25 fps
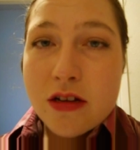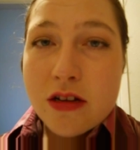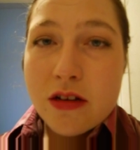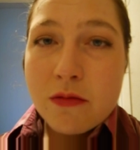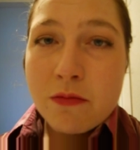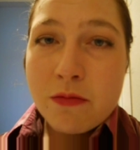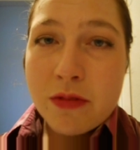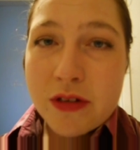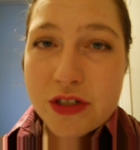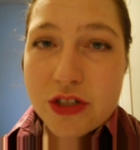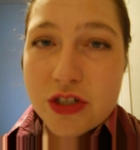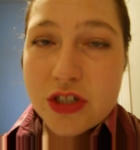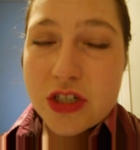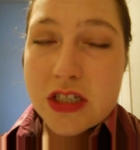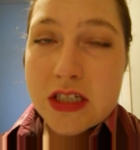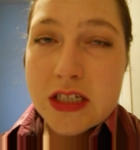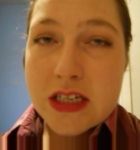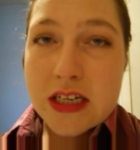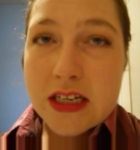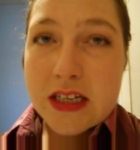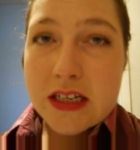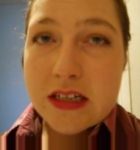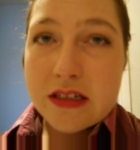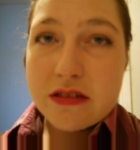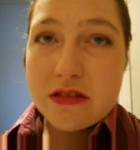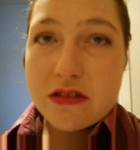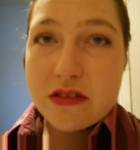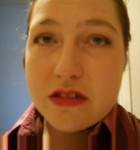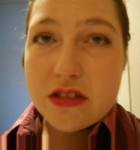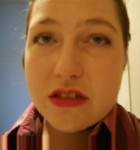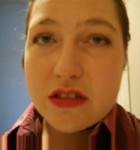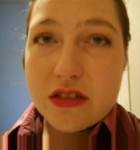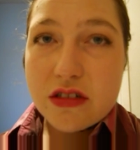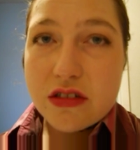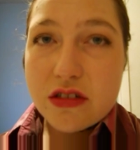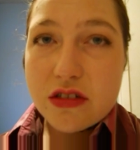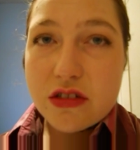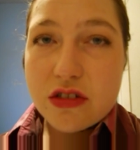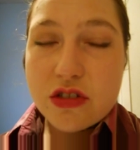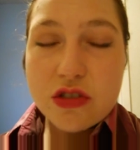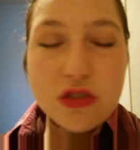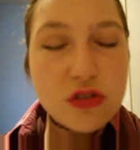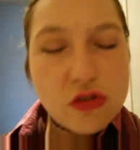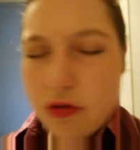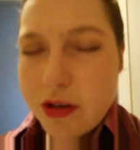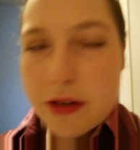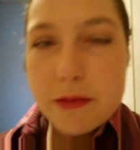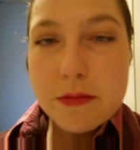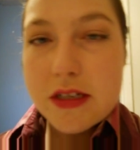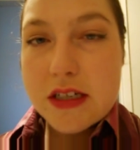But she
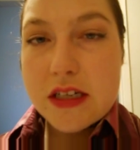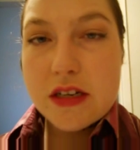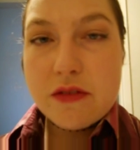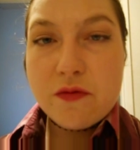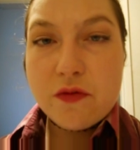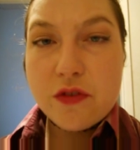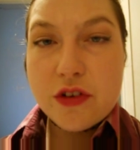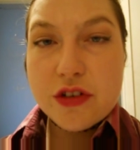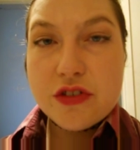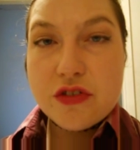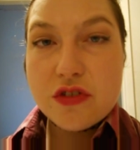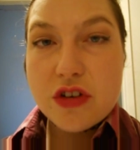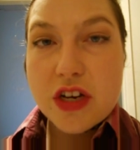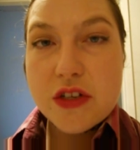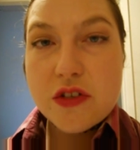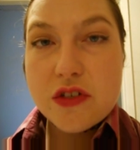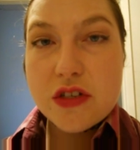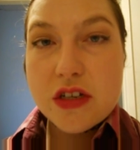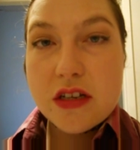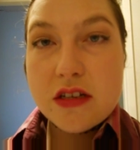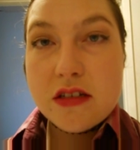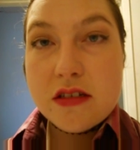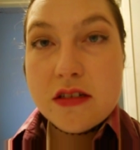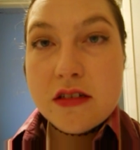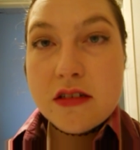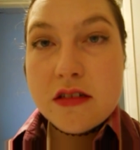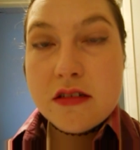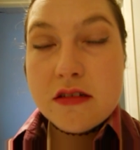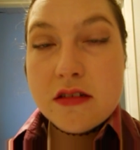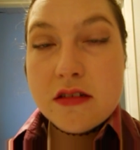screamed it in frustration.